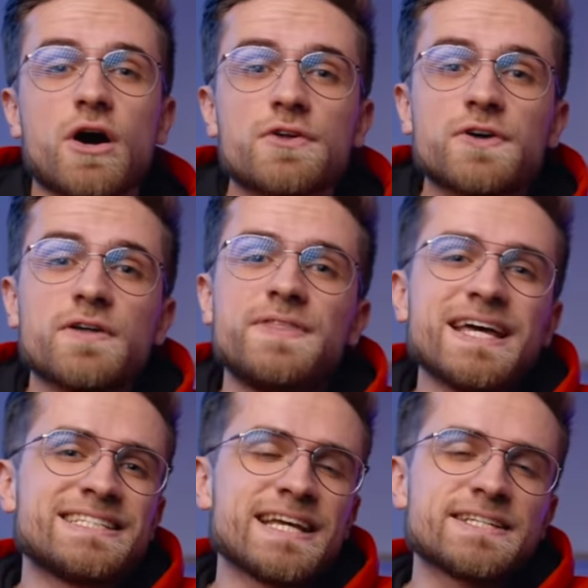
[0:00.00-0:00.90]
Arthur,
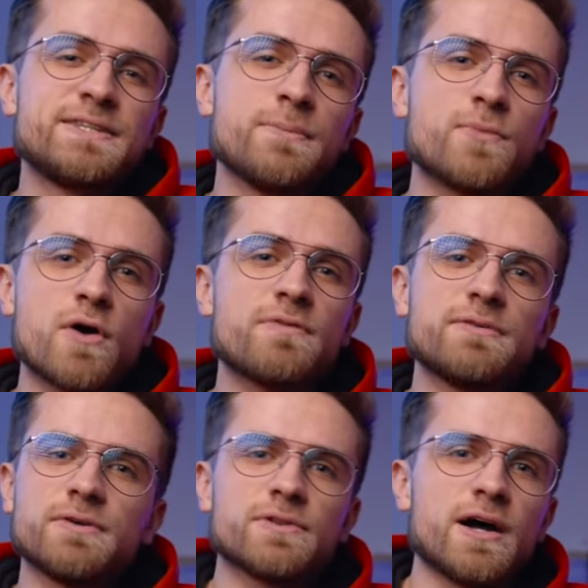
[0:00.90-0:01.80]
this is the
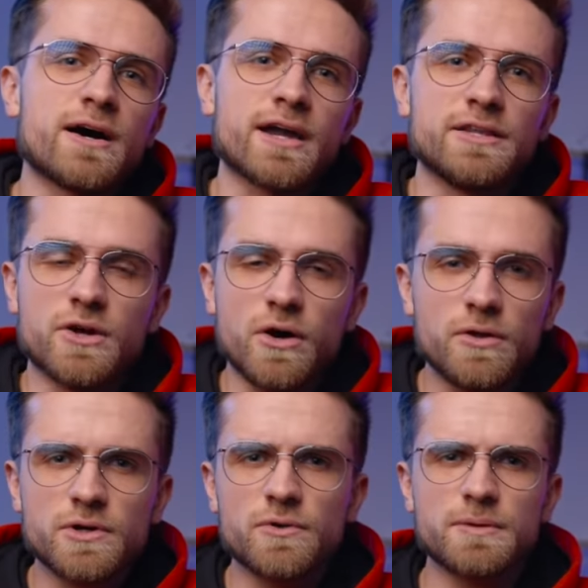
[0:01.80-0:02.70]
Movavi Vlog, and you
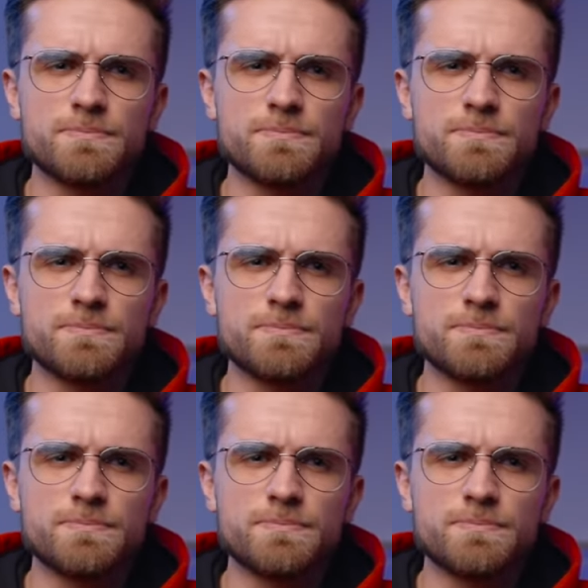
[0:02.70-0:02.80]
all know the